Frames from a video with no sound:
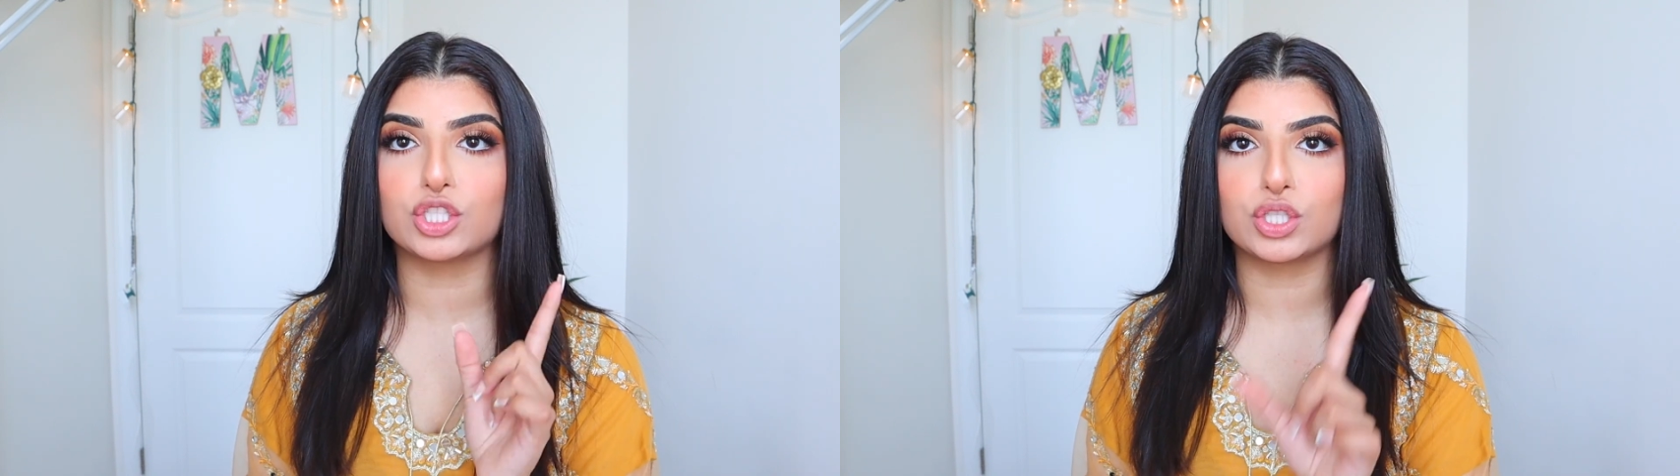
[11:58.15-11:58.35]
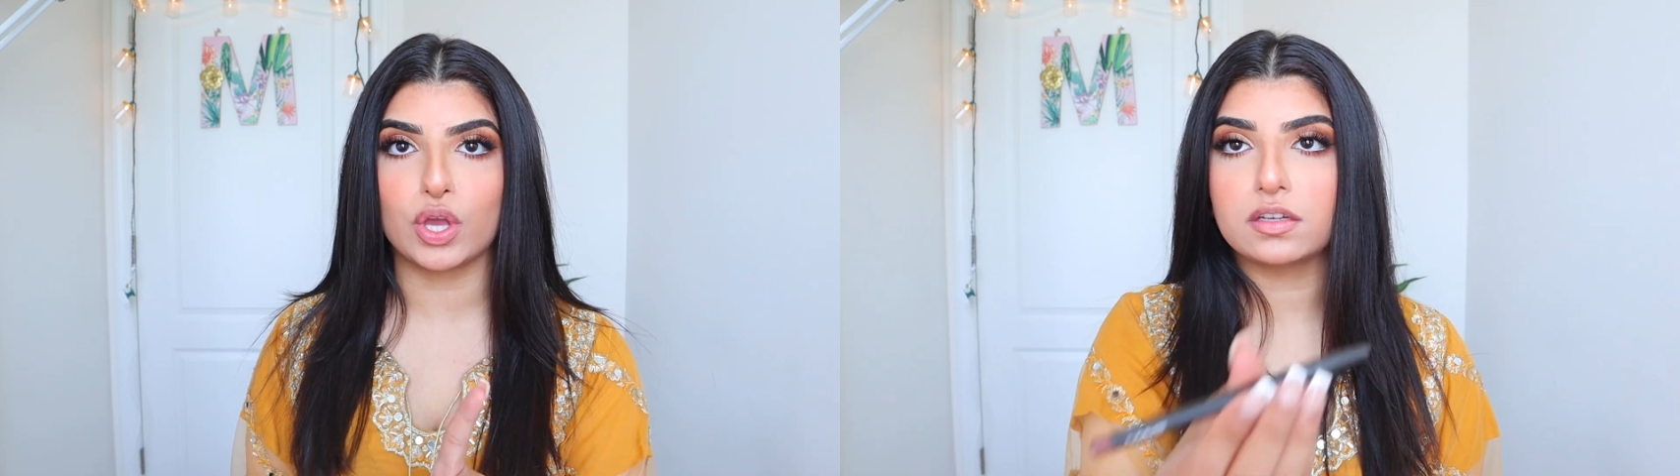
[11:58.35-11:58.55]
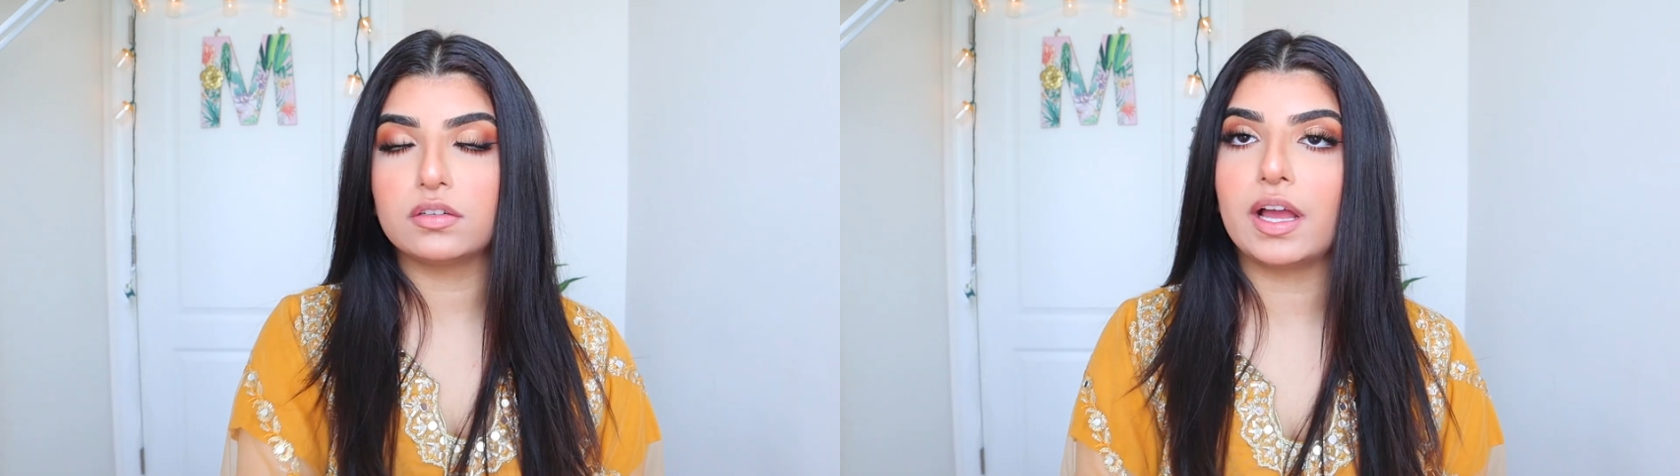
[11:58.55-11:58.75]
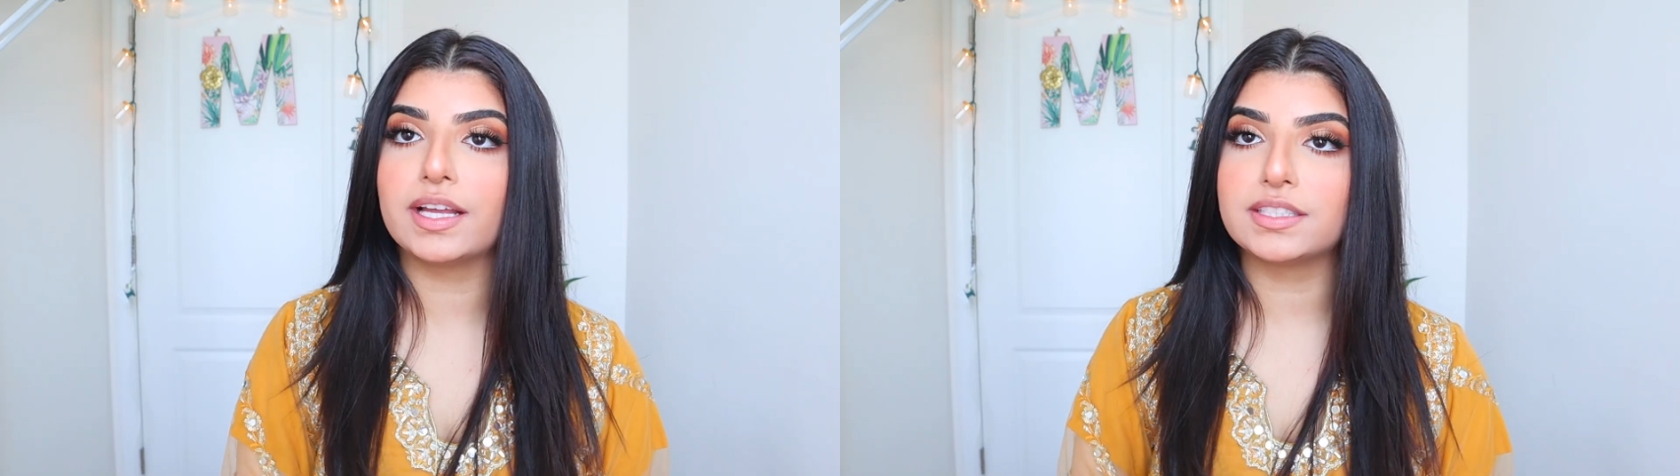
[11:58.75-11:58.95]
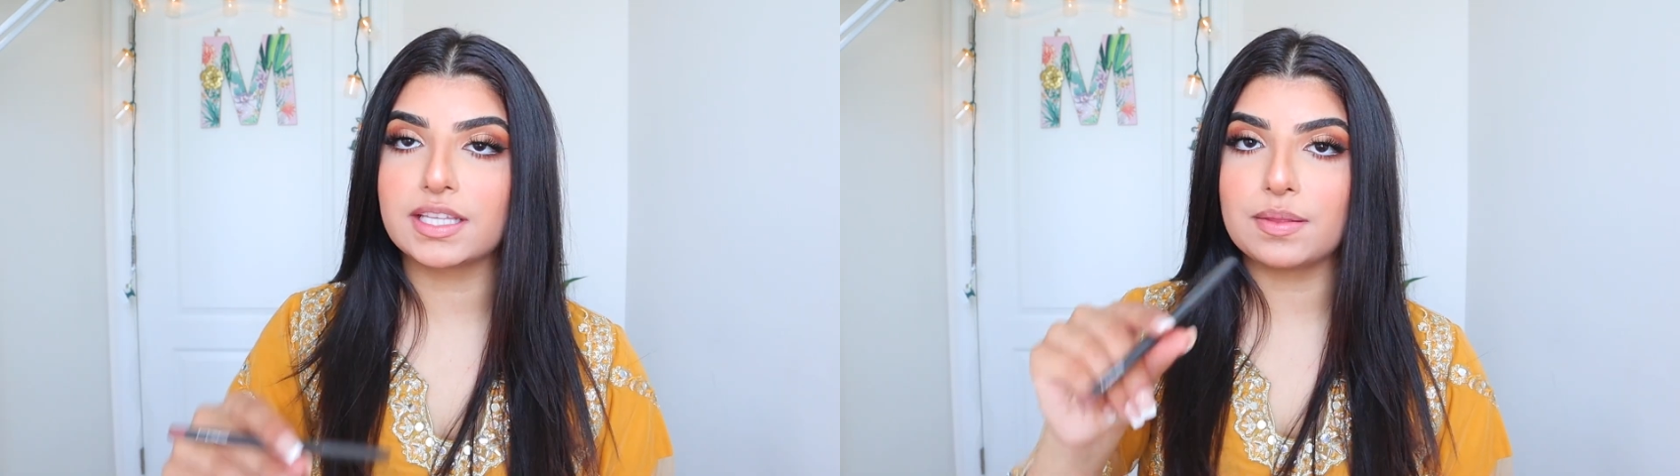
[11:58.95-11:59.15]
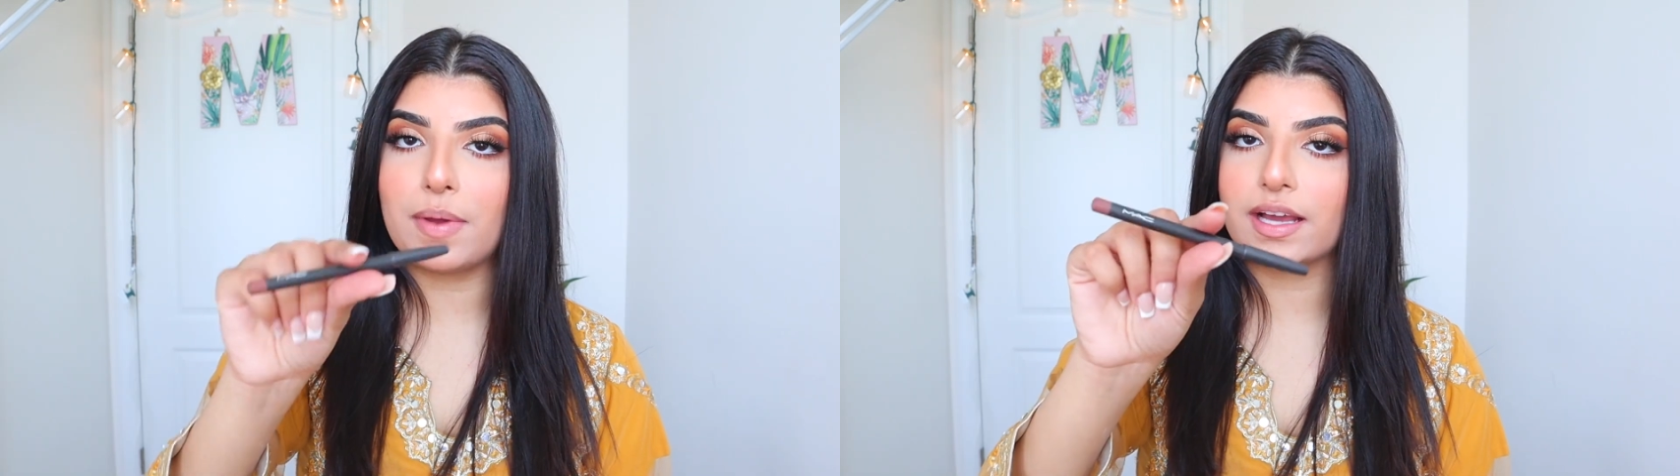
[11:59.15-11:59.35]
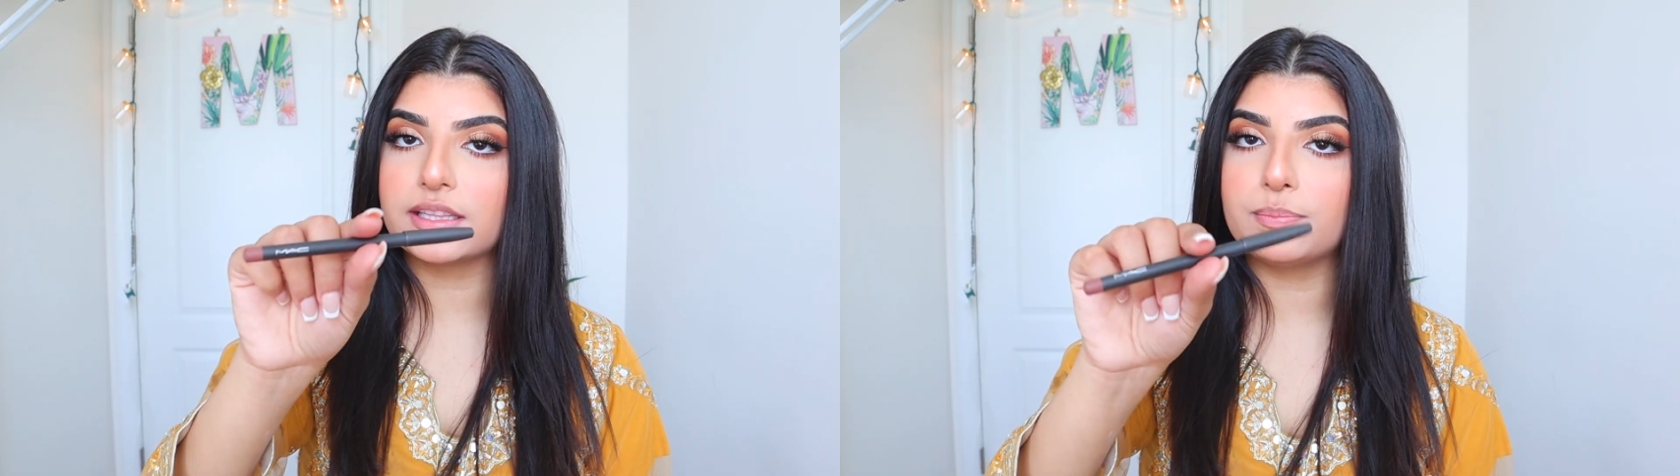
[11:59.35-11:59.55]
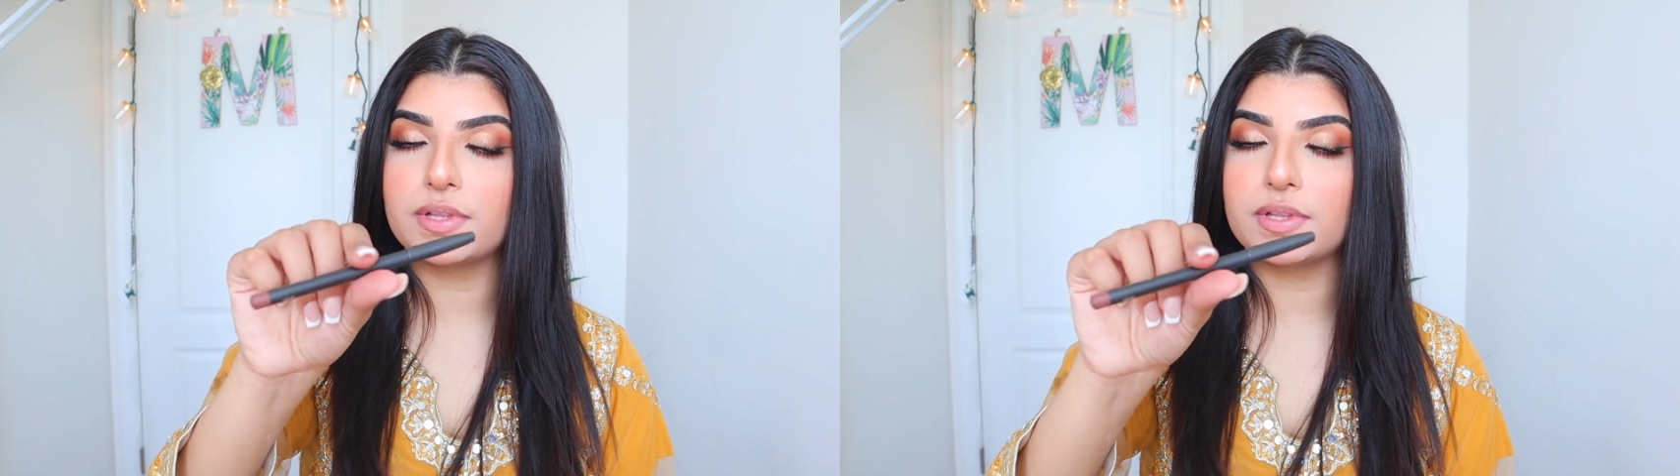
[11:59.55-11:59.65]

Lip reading: So I take the MAC lip